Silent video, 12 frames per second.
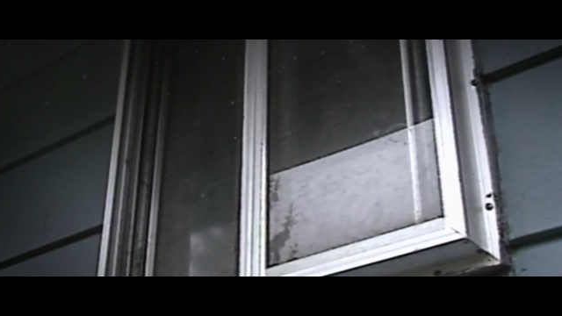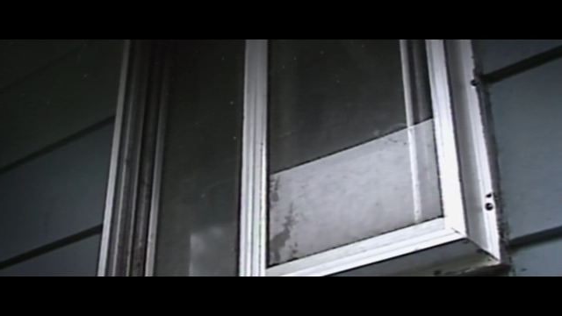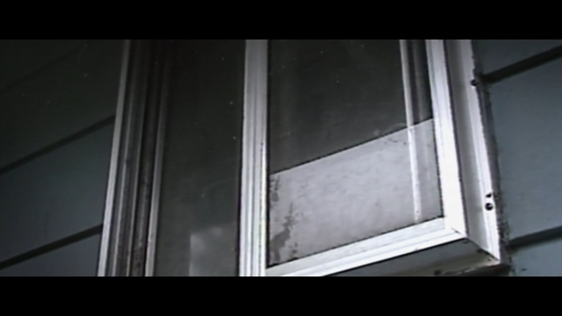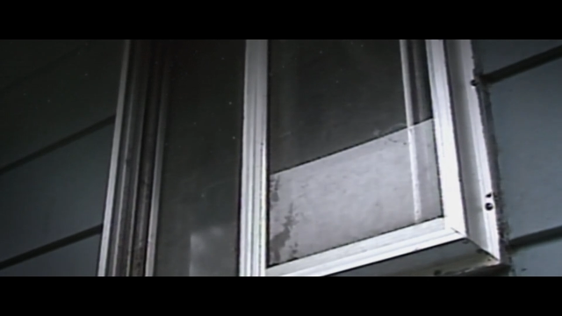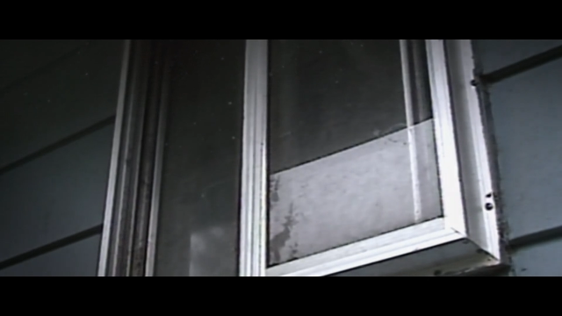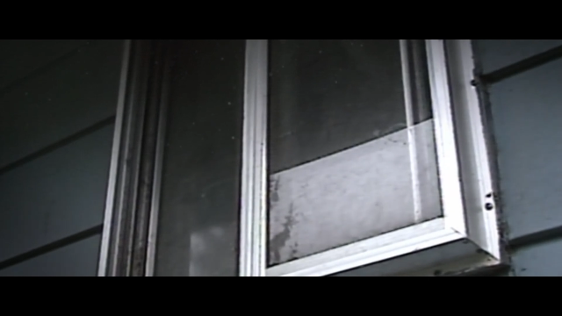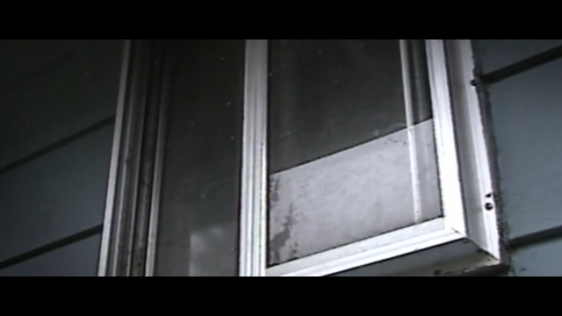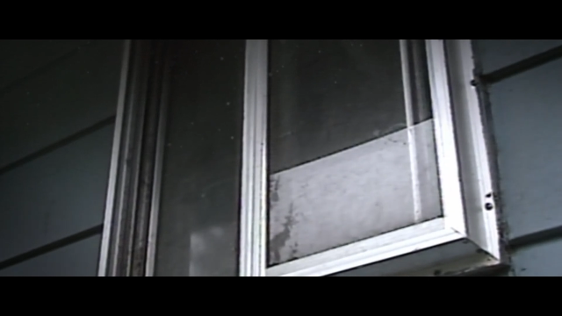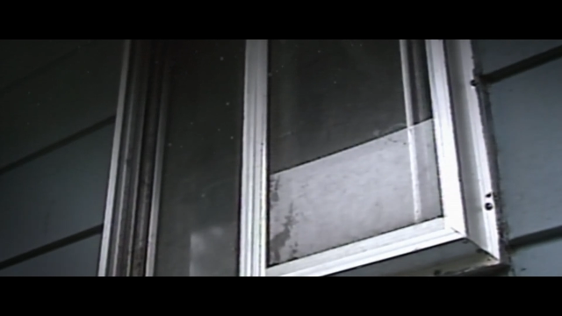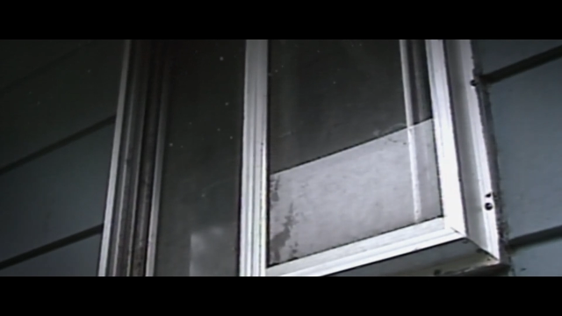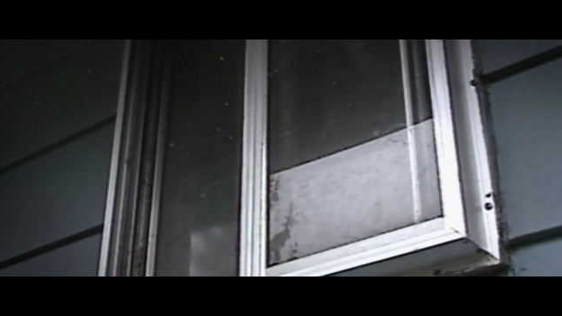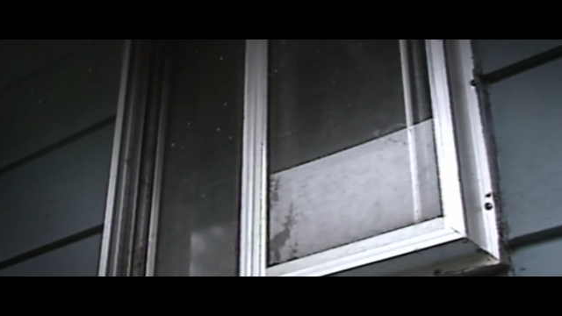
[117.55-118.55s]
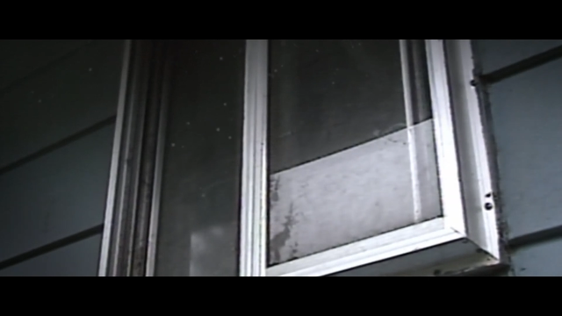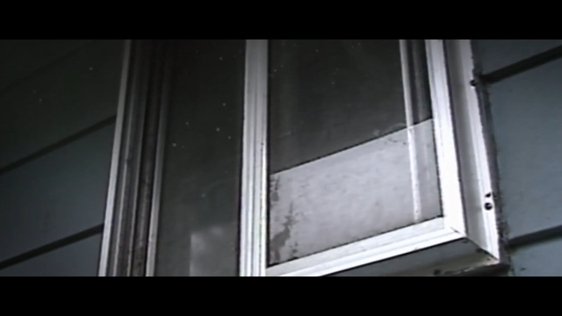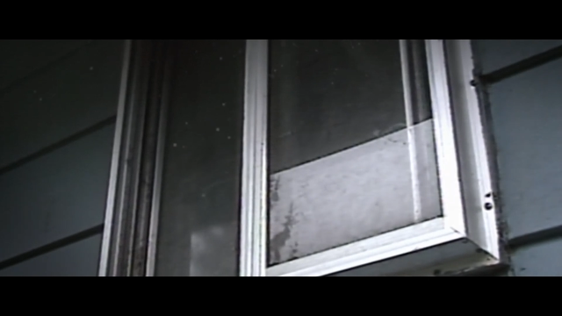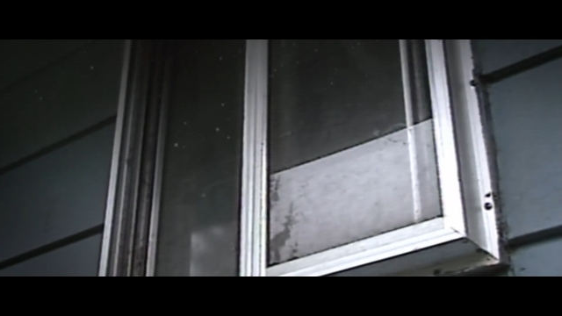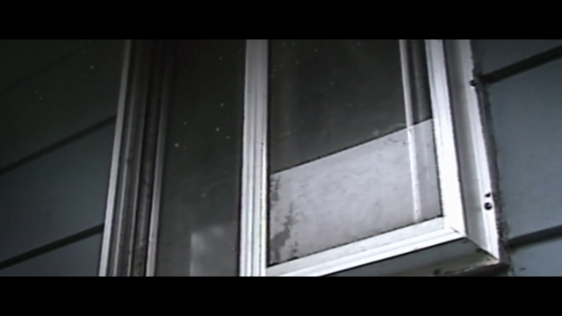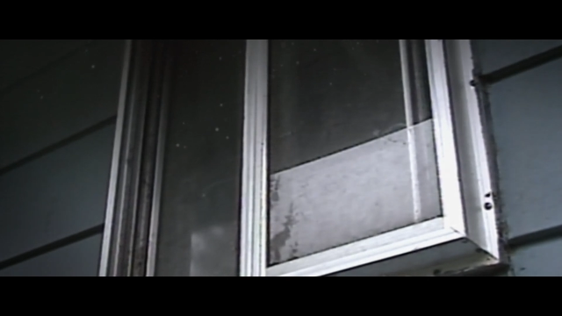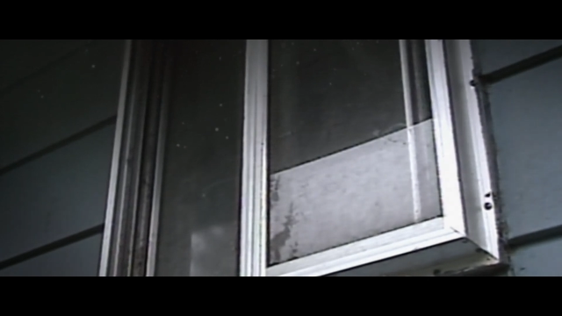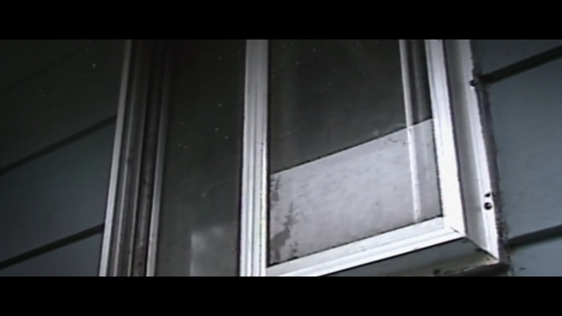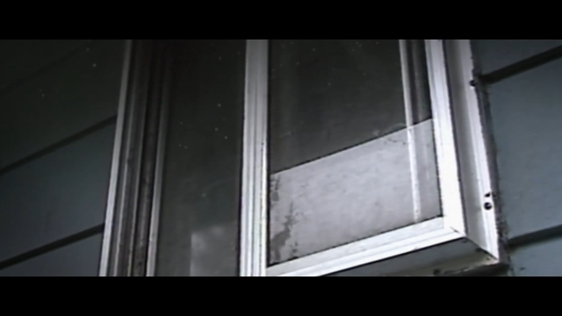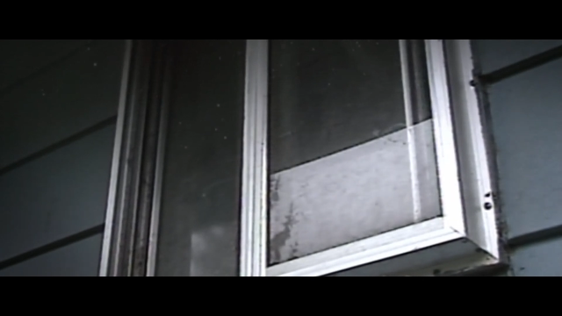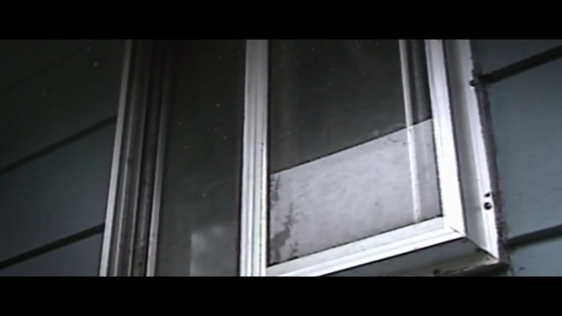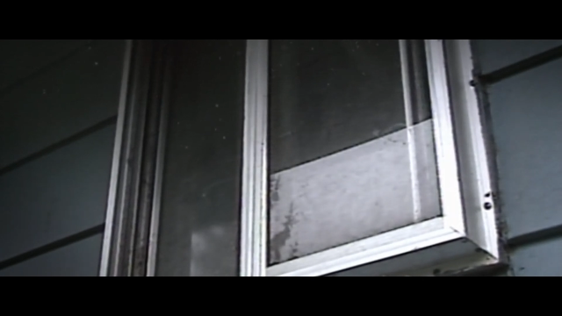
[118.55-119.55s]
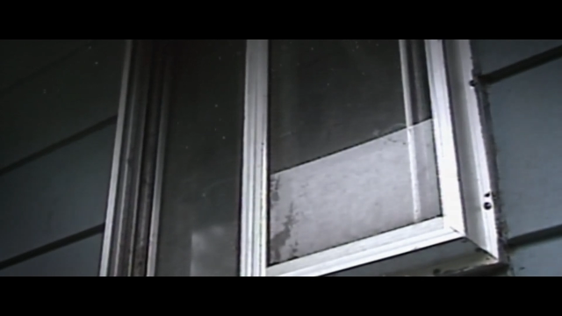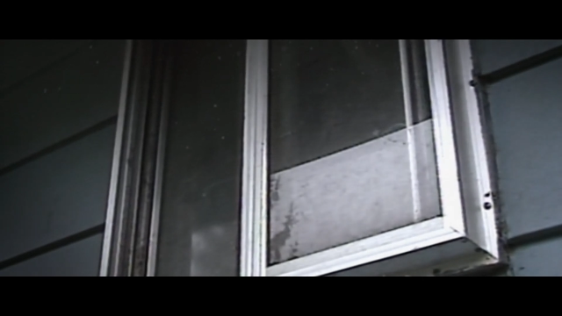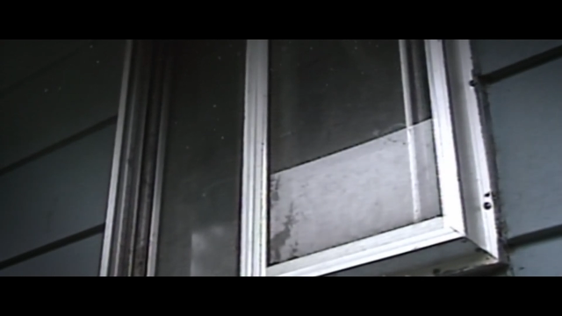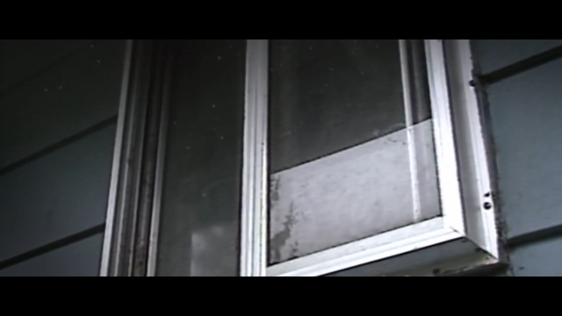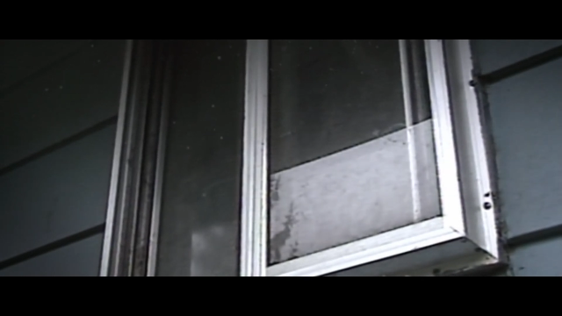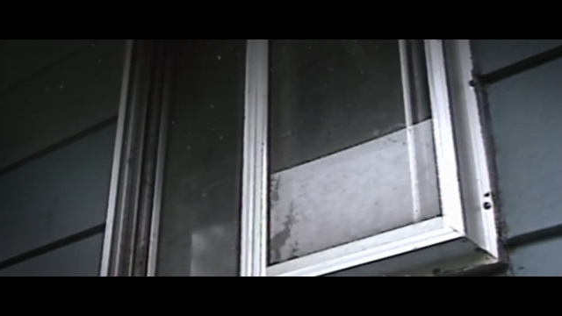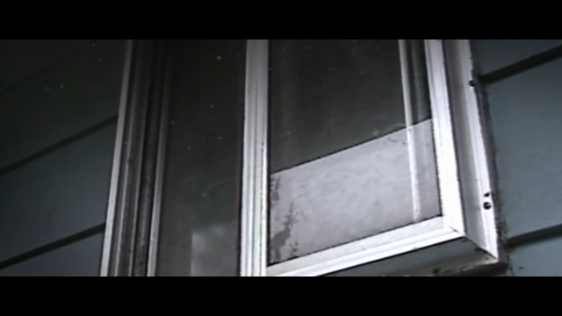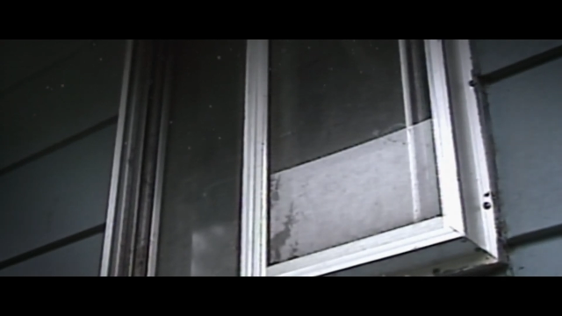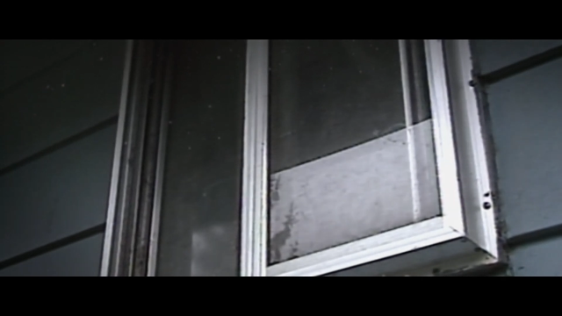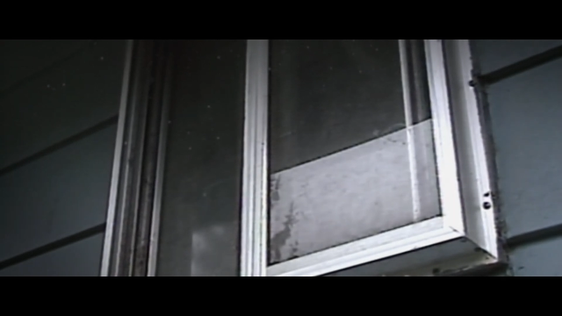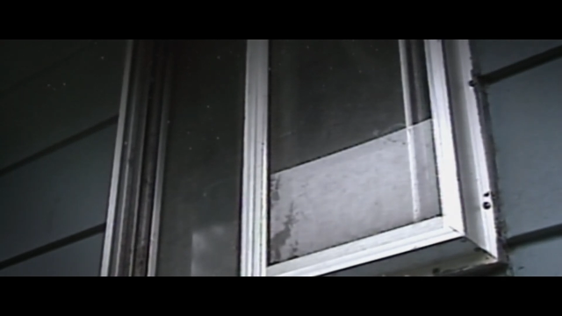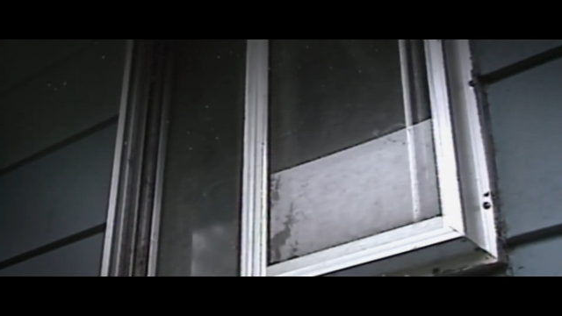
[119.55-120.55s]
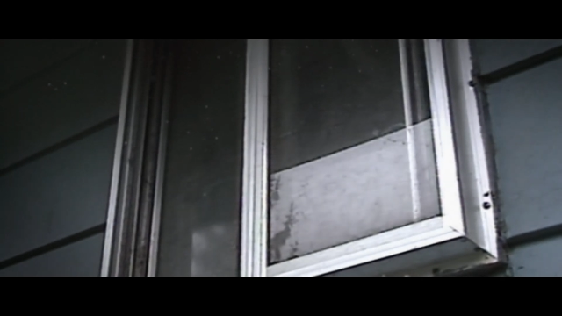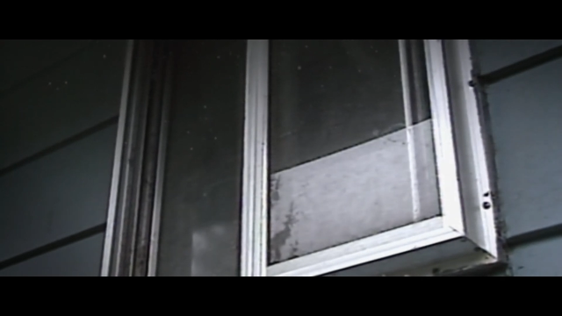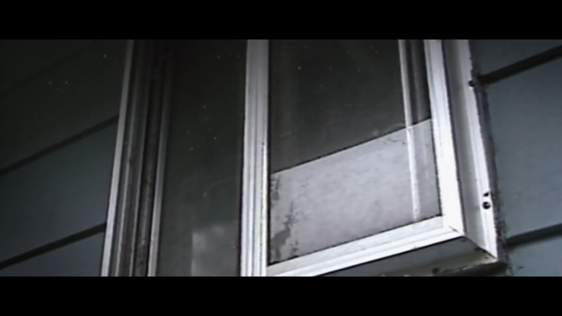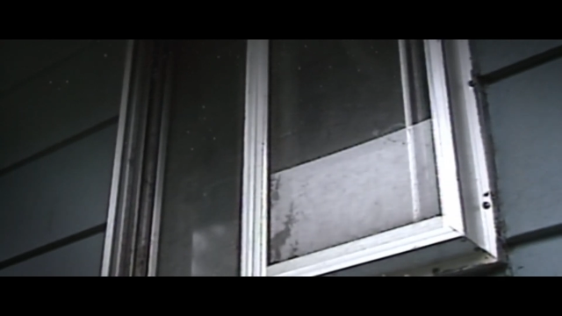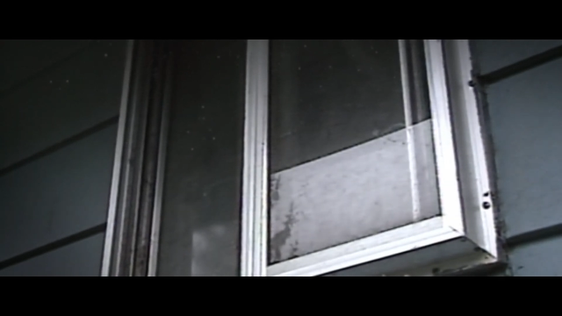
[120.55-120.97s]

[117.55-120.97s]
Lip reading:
(no speaker visible)